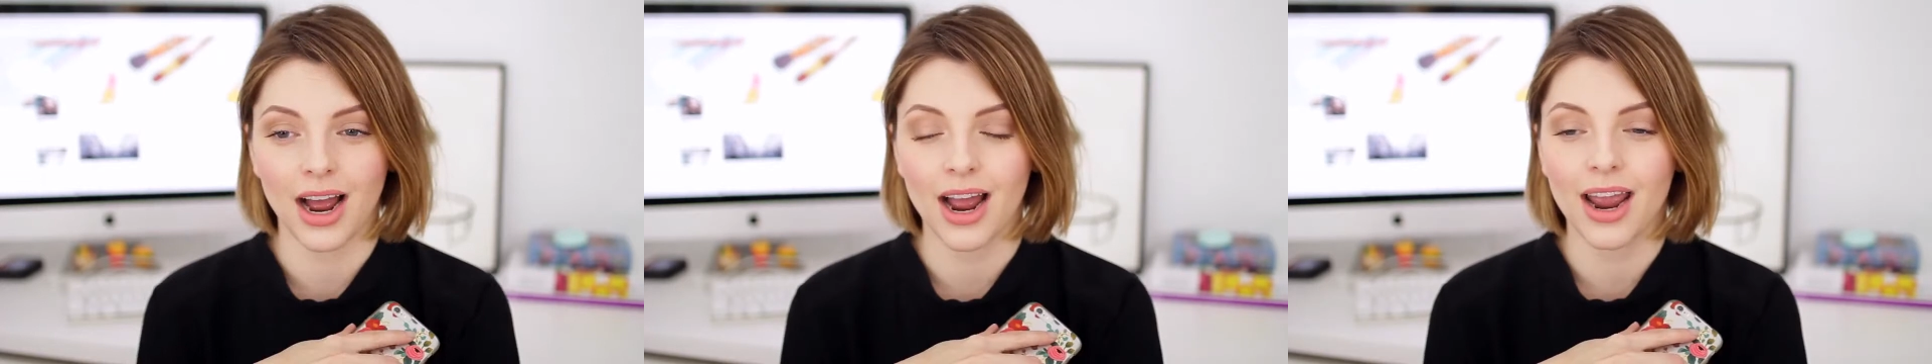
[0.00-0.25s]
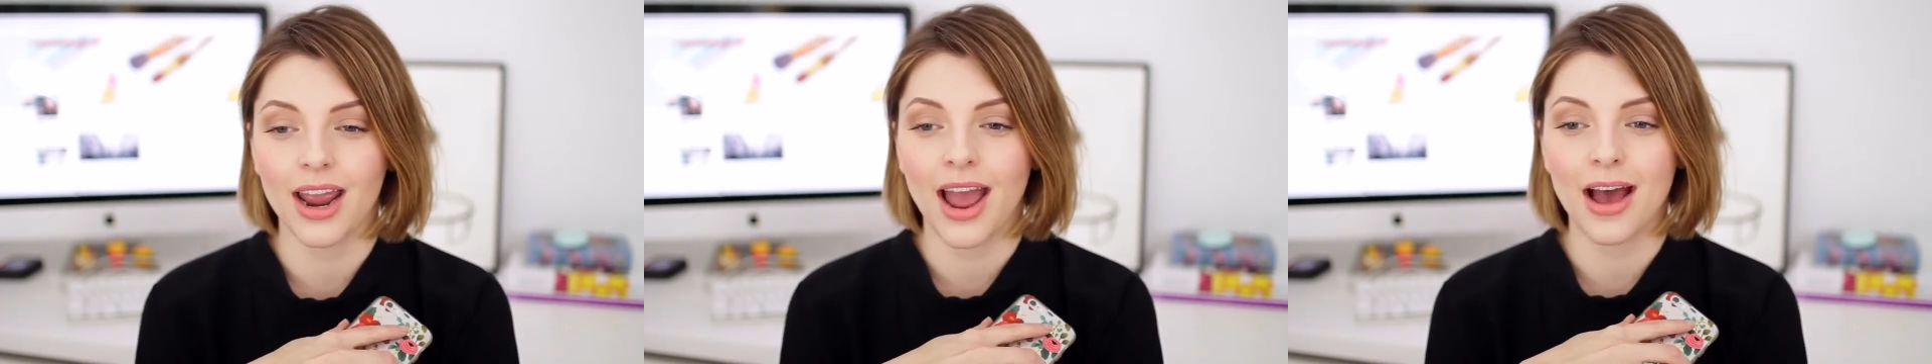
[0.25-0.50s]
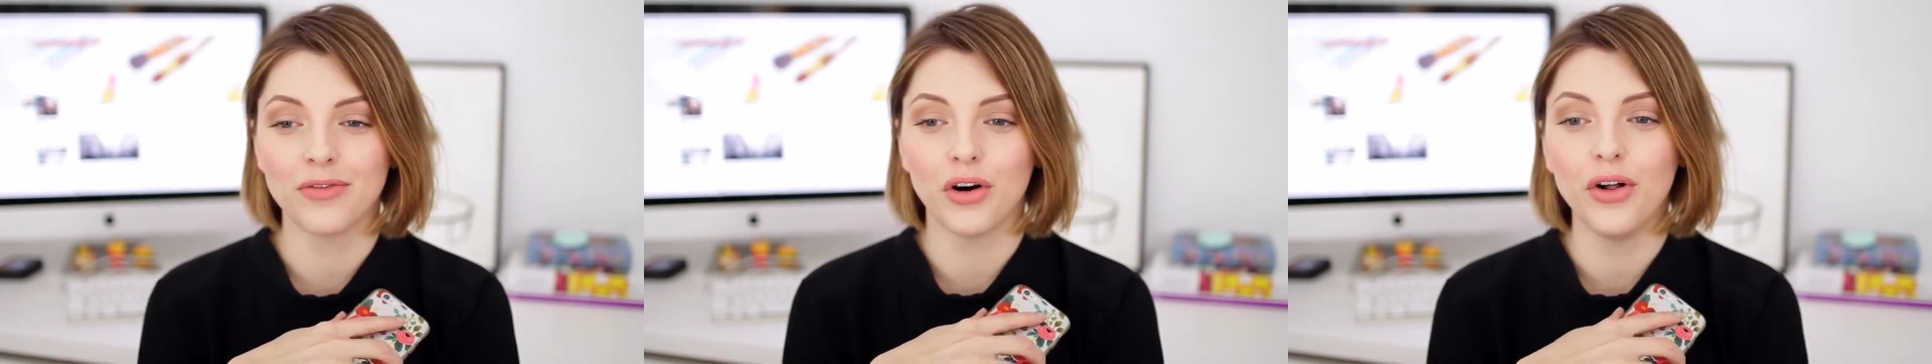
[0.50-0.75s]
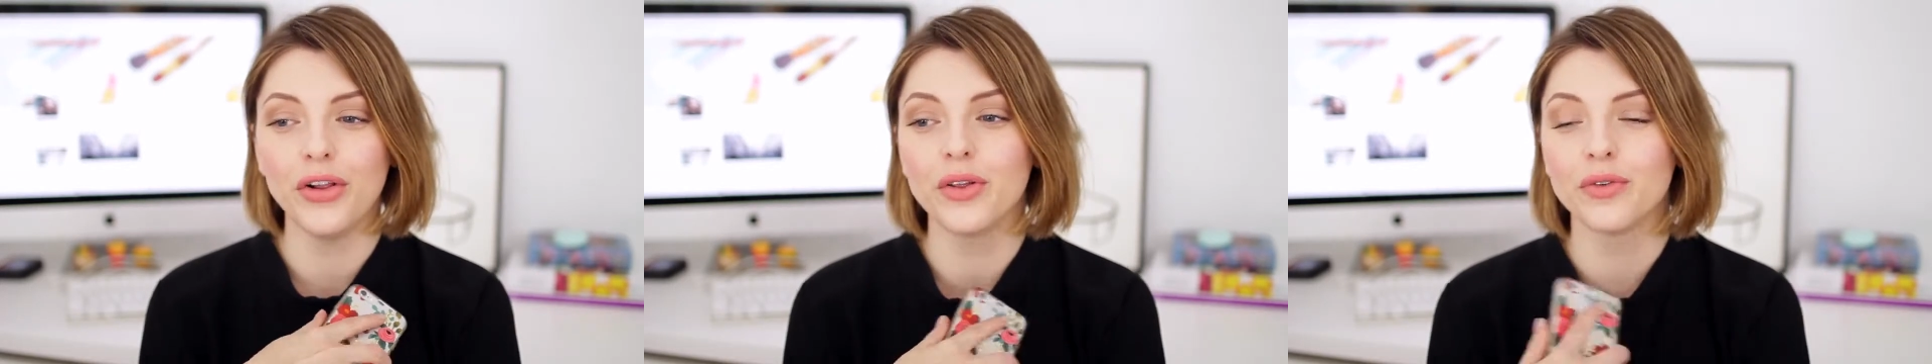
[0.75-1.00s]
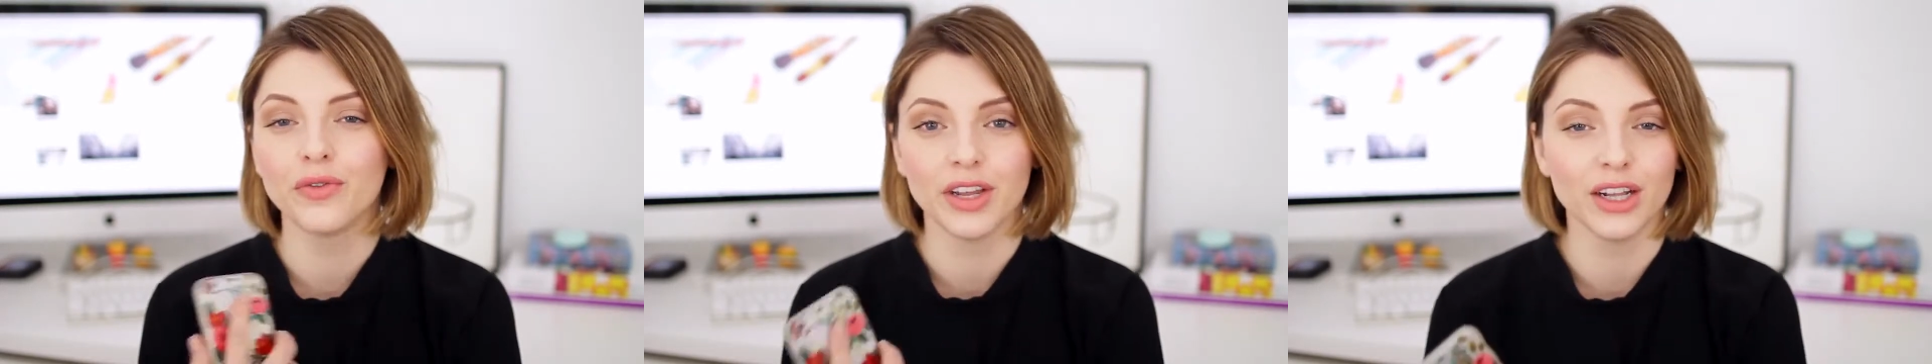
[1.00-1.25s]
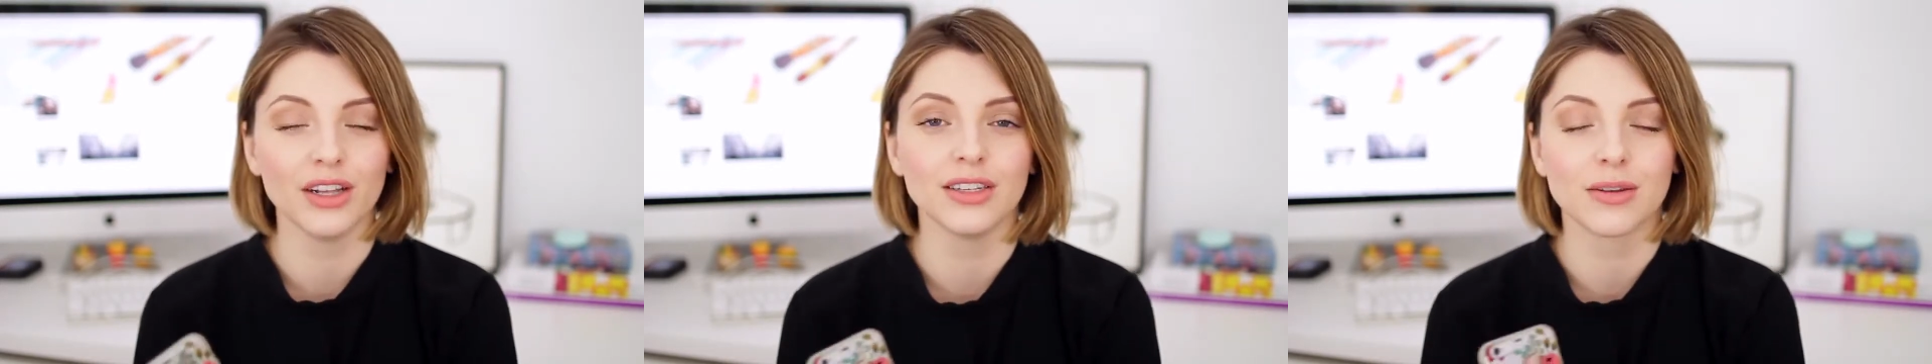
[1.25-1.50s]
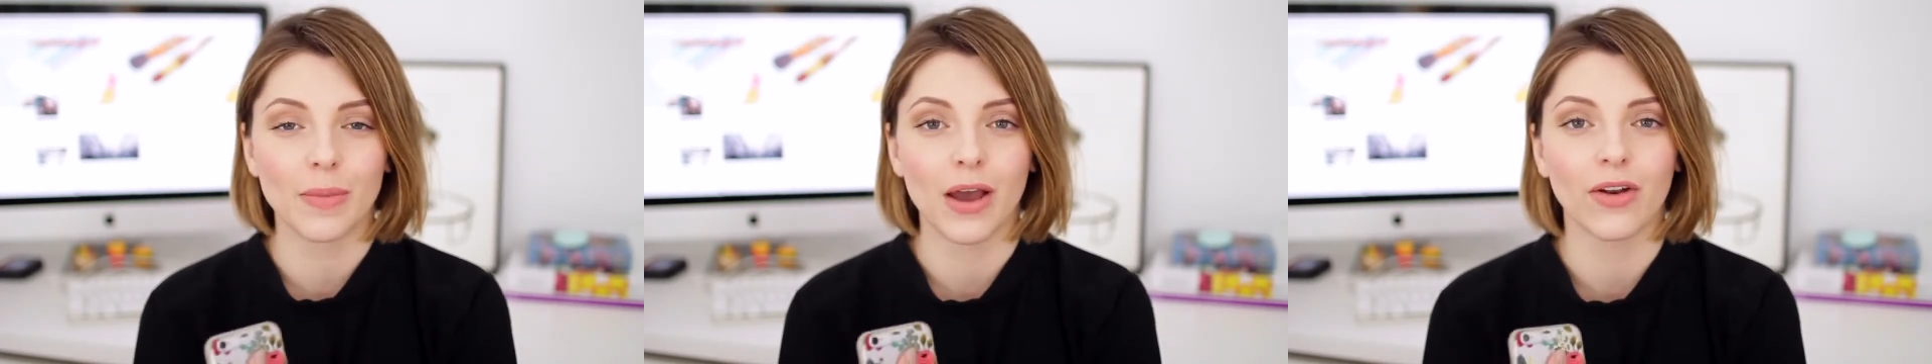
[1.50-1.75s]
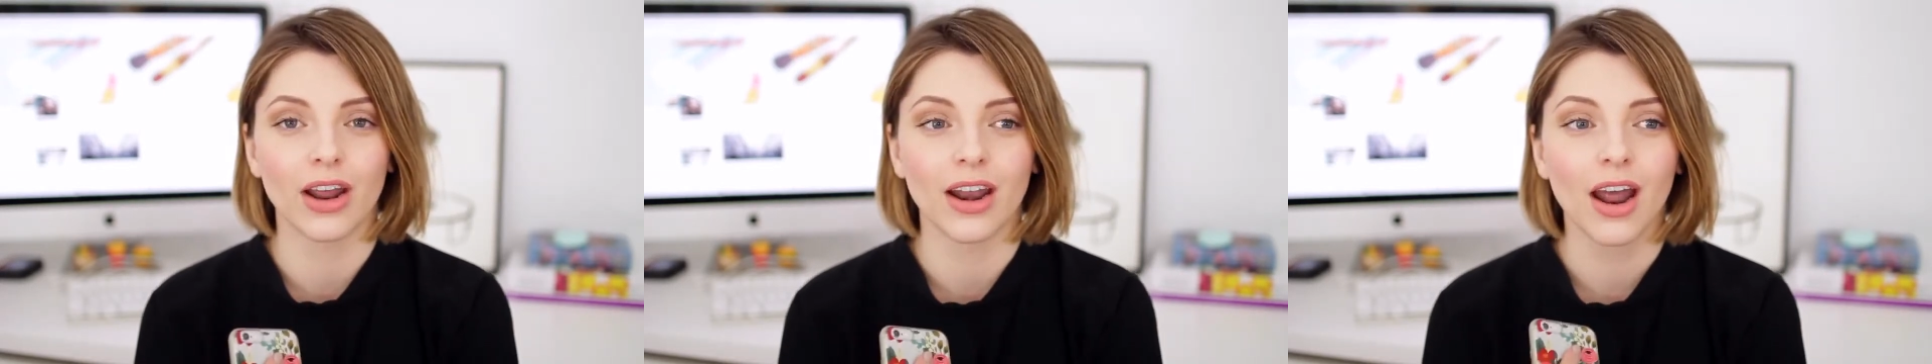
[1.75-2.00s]
I have all the feels
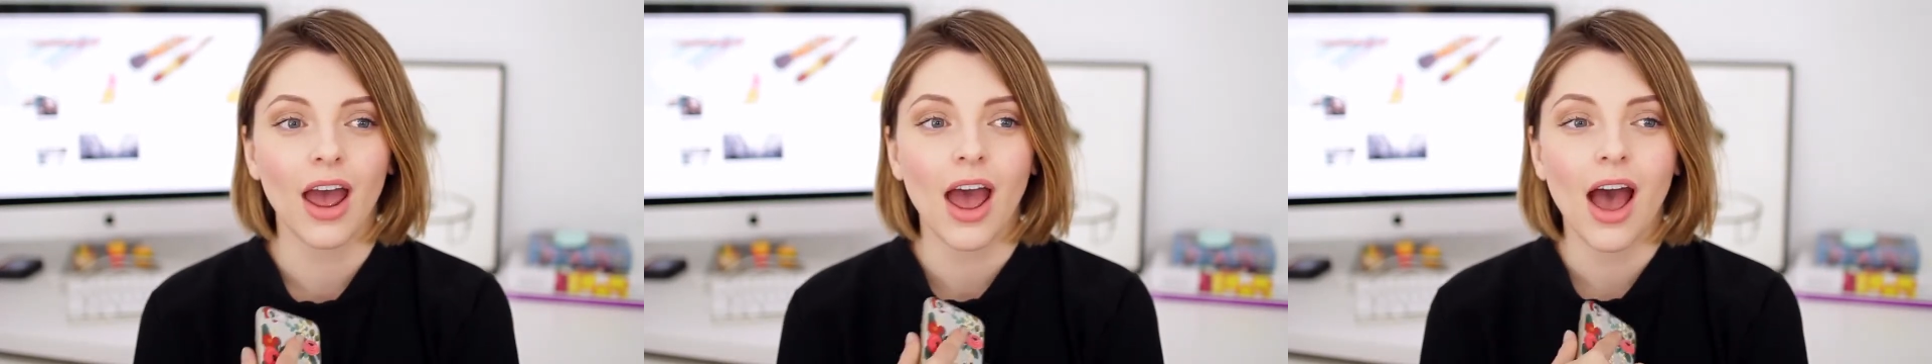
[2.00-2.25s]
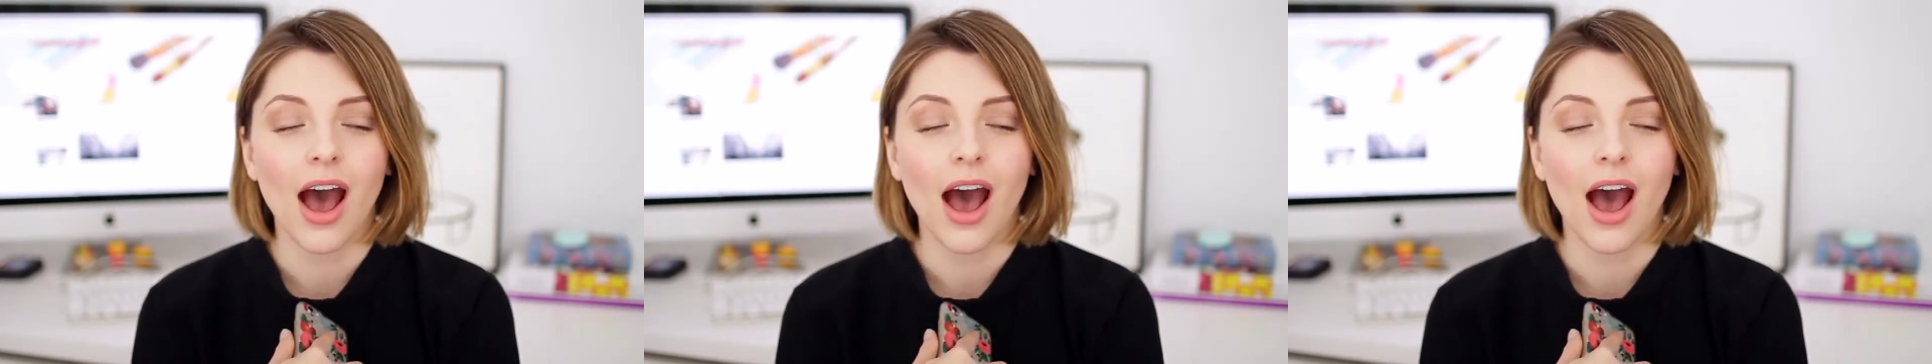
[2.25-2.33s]
about it.